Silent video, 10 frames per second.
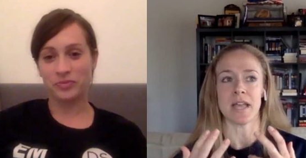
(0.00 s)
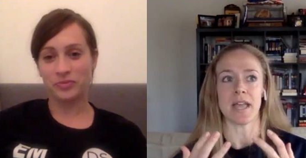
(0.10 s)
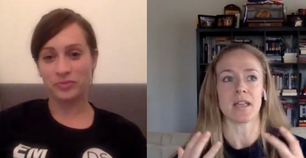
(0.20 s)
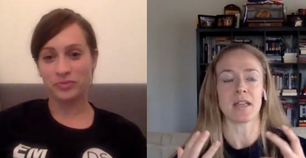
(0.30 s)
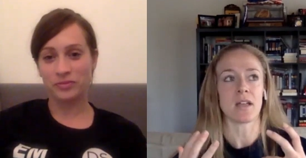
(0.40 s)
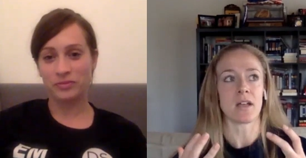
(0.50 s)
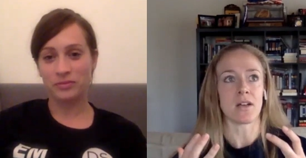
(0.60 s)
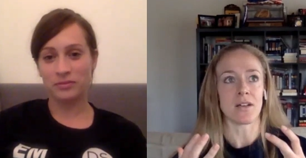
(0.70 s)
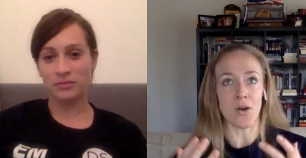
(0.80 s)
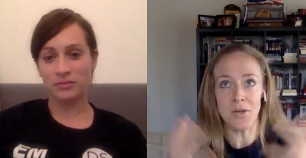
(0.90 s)
Speaker 1: it was like,
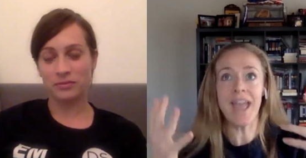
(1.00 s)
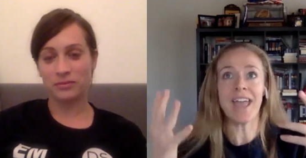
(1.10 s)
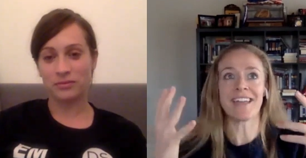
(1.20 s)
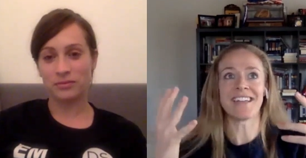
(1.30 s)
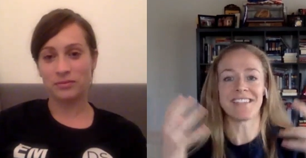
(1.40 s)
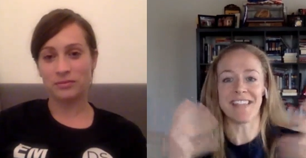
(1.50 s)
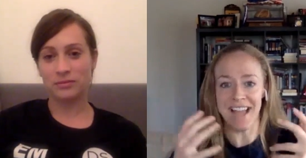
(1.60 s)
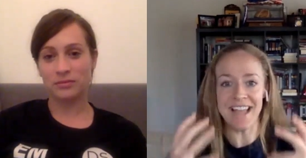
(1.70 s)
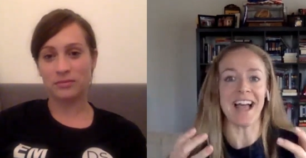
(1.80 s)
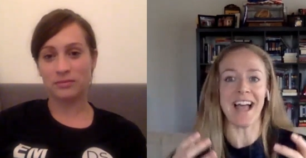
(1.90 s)
okay,
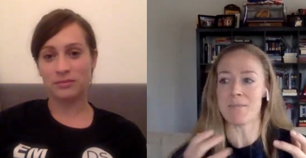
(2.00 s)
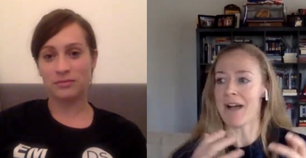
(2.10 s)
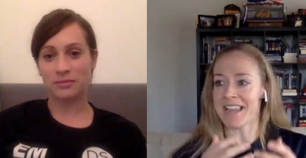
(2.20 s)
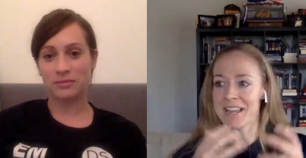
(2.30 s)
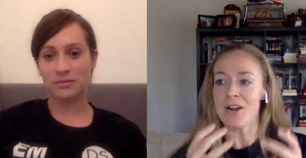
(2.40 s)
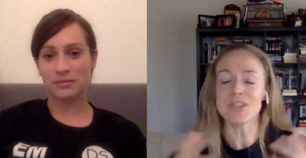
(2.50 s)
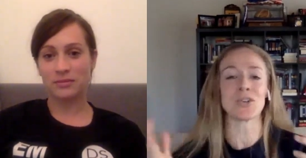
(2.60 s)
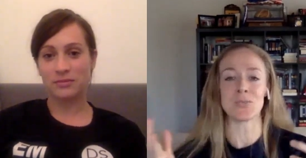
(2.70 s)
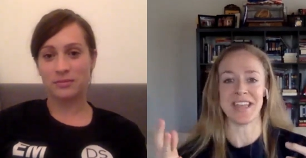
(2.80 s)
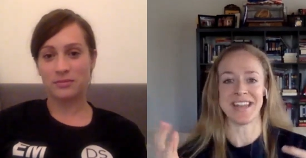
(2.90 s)
like I I'm, i can
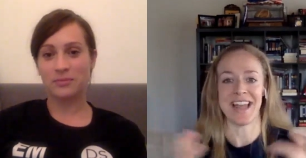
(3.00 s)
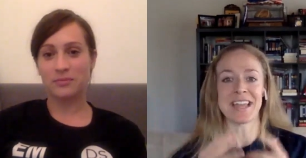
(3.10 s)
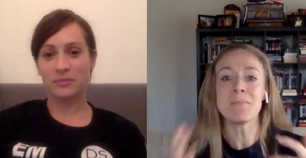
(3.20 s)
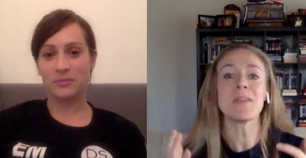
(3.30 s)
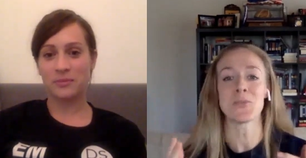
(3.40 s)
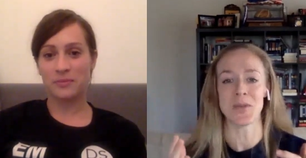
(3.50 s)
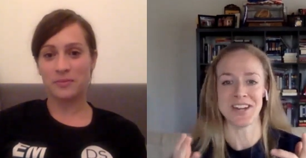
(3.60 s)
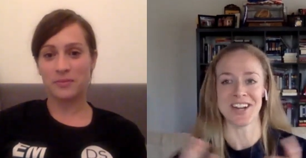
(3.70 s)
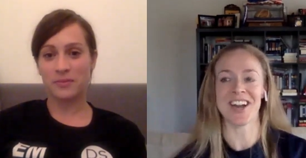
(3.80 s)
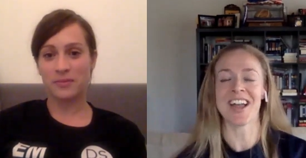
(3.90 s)
also win. I can be a
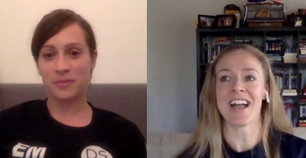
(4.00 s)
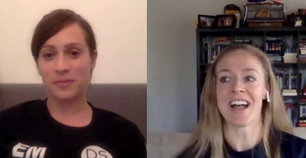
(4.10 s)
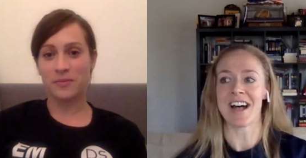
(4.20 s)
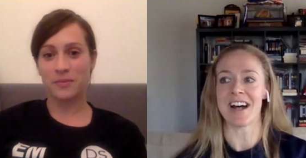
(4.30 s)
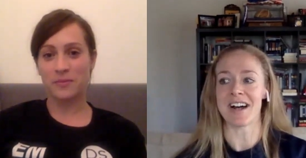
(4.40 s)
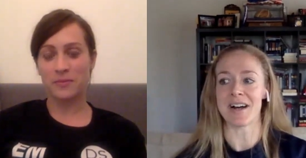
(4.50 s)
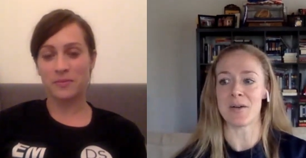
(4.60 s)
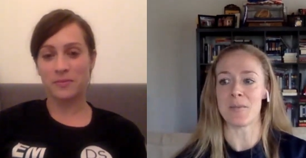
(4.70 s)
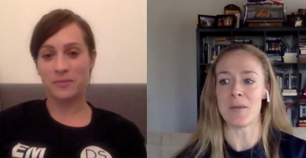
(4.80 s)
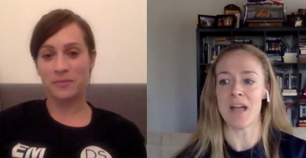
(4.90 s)
winner.
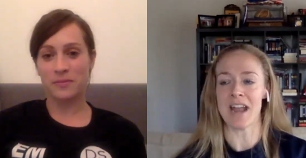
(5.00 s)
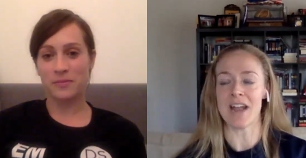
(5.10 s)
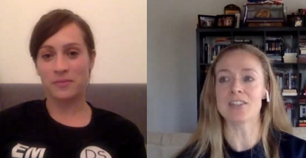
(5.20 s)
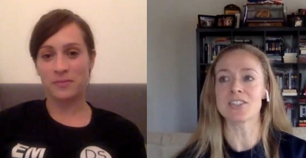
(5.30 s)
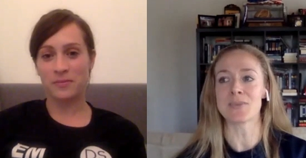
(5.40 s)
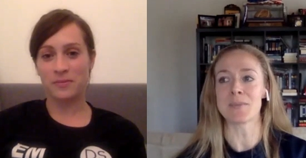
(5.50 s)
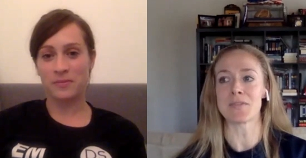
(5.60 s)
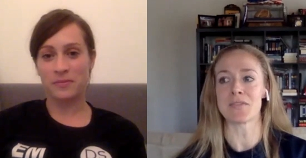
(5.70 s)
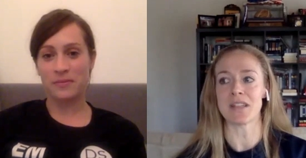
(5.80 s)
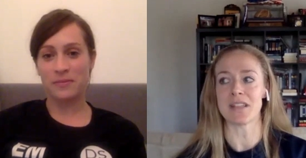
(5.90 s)
Um, and I also
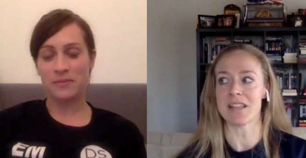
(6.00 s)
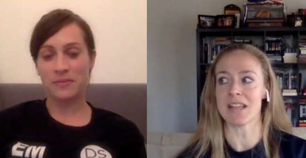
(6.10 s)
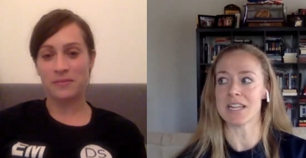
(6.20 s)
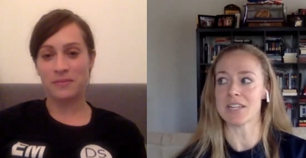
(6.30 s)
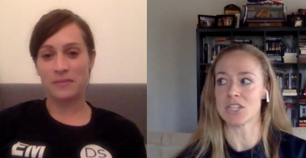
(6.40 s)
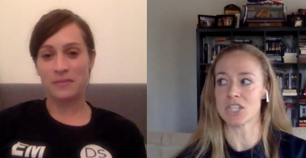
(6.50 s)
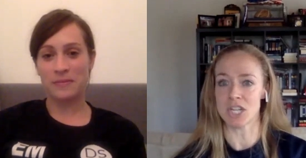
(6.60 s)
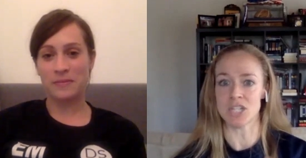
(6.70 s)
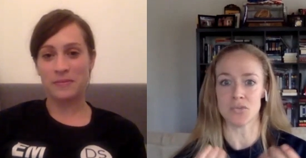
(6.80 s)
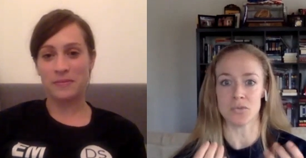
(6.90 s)
remember feeling like
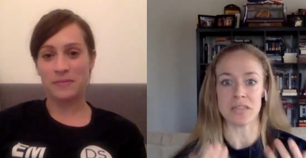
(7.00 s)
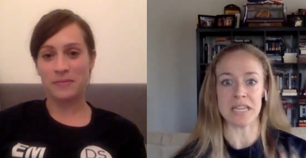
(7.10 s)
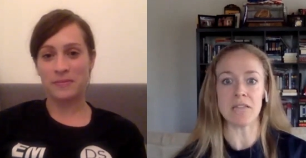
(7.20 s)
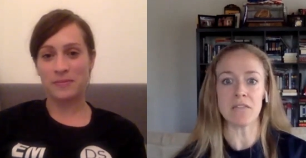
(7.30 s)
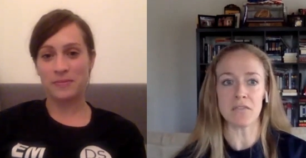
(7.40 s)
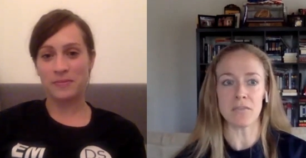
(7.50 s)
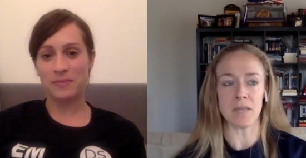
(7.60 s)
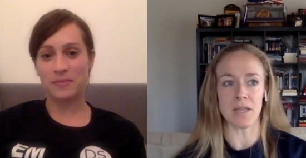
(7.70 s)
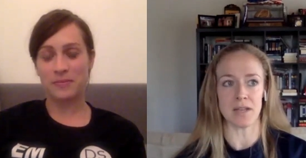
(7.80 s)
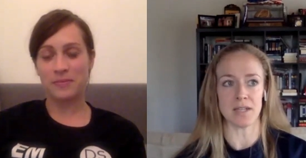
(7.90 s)
such relief
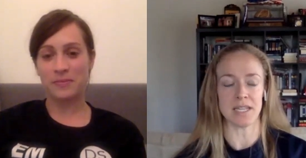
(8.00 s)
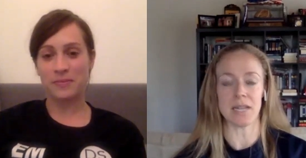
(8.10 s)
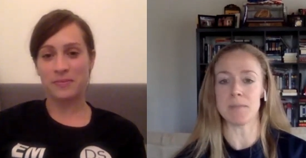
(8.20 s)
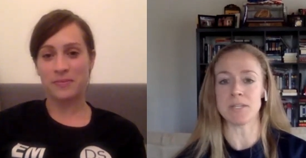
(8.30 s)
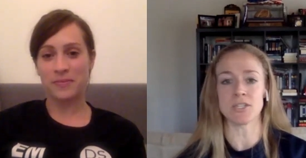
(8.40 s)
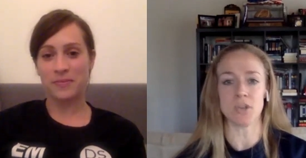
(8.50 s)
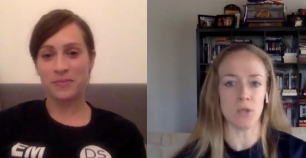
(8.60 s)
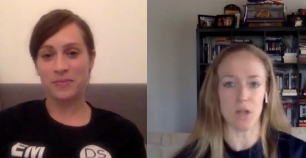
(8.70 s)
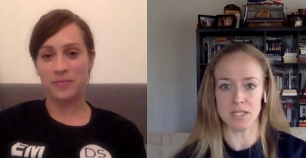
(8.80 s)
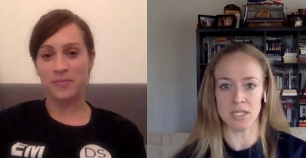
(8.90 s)
because it had been
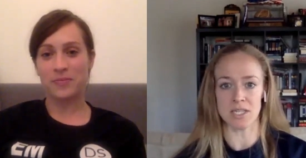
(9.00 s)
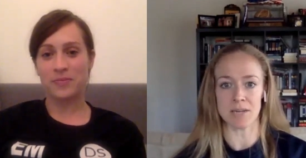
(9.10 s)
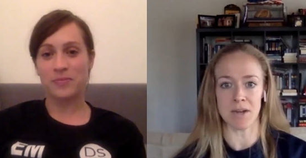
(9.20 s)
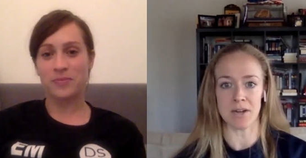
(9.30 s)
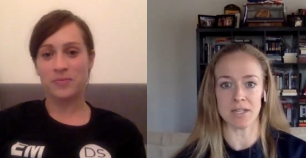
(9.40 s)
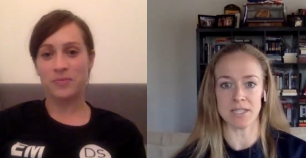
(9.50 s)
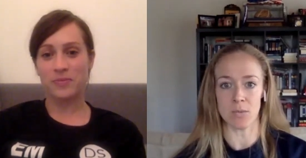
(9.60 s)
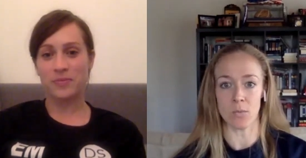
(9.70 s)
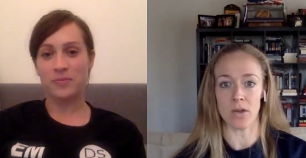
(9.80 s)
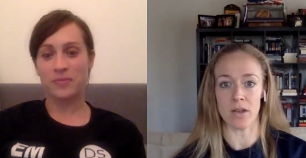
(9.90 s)
so long since the
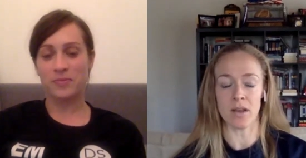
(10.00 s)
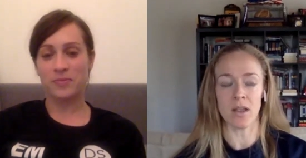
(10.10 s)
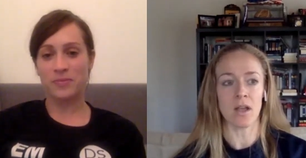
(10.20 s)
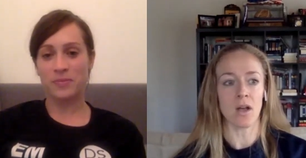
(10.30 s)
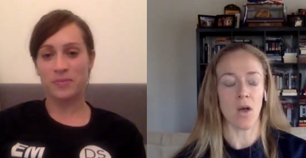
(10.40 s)
Americans had won